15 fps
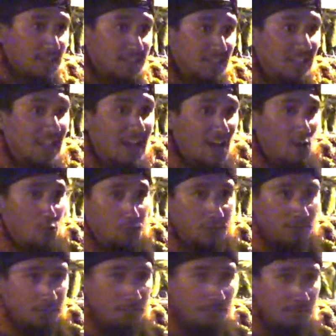is allowed.
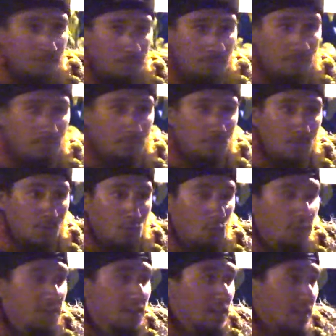
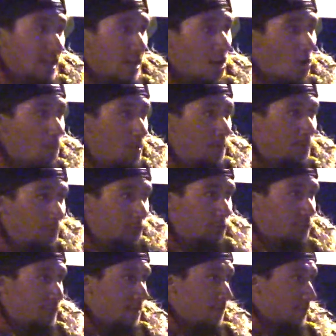We allow people to
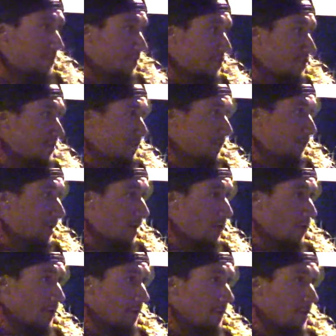be in positions of
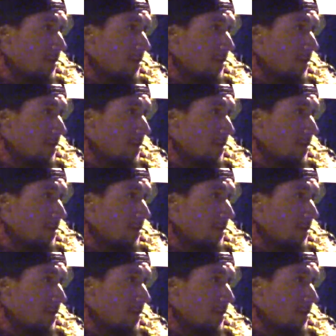power.